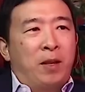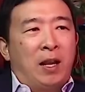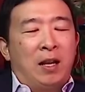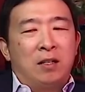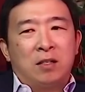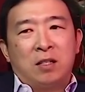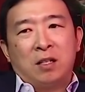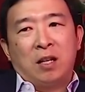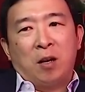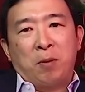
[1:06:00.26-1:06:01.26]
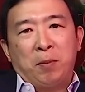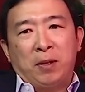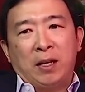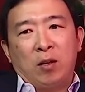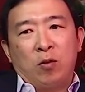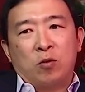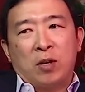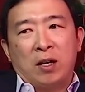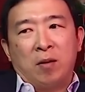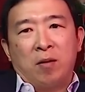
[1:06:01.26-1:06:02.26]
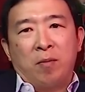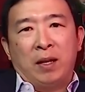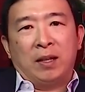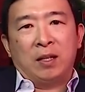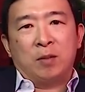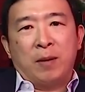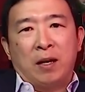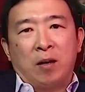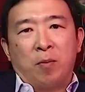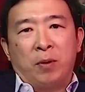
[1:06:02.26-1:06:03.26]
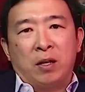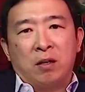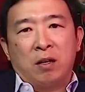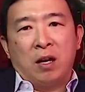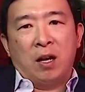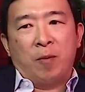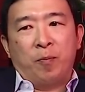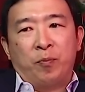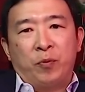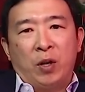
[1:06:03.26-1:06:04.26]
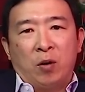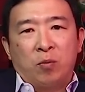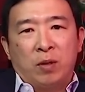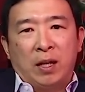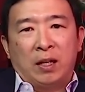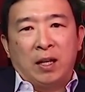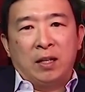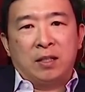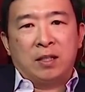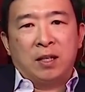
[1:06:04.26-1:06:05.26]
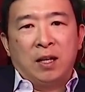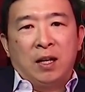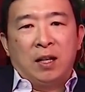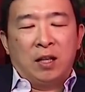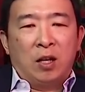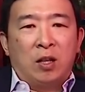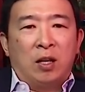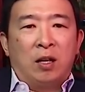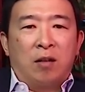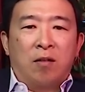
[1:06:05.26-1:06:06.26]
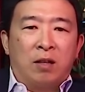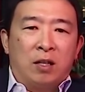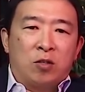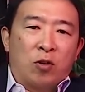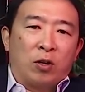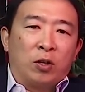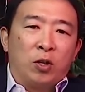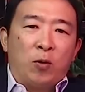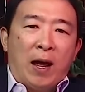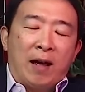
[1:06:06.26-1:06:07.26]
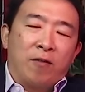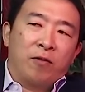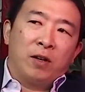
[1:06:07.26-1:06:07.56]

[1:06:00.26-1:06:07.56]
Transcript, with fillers: and there are people like you who are trying to make things better, but um, you know, like it's the the the struggle you have